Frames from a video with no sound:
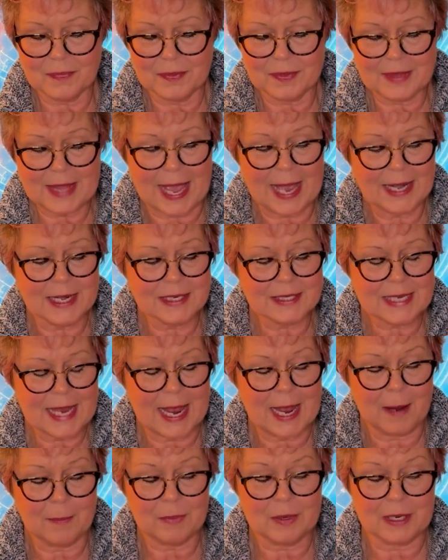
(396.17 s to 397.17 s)
That is
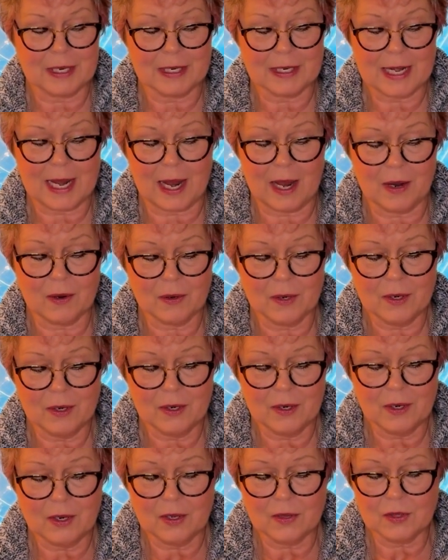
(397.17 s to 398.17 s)
happening now.
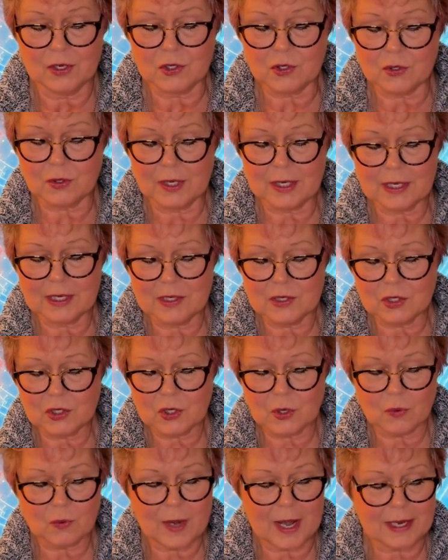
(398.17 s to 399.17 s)
The trick is
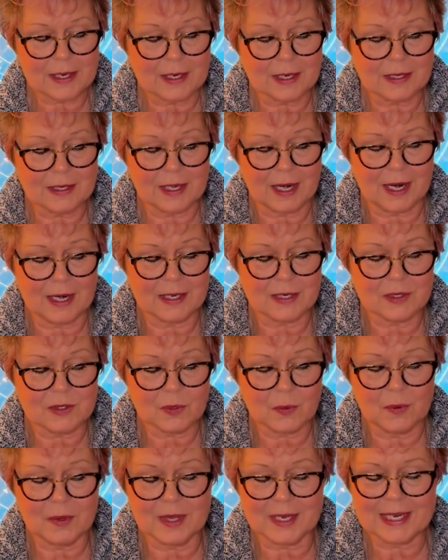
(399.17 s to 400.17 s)
to
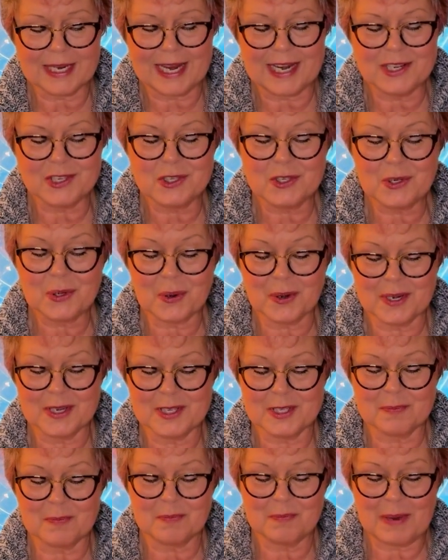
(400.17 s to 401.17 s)
recognize when the cage door
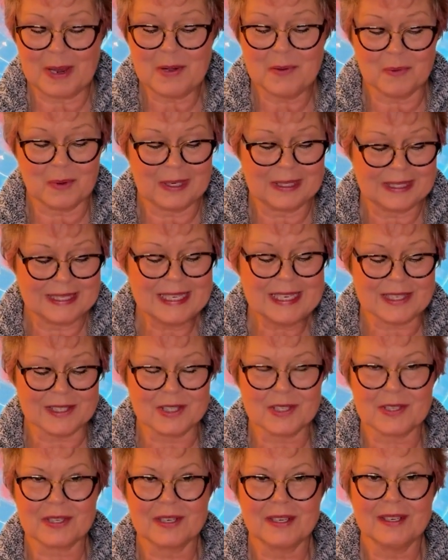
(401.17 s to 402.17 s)
has been
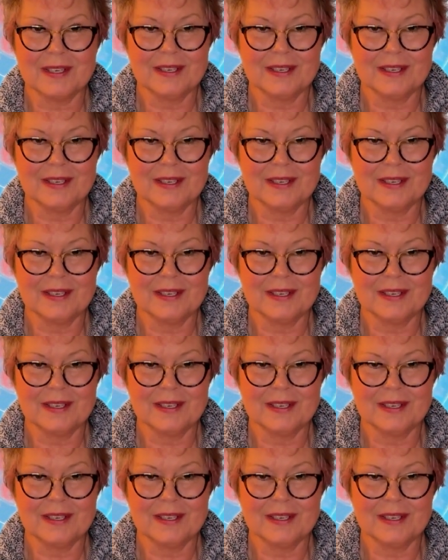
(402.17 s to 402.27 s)
released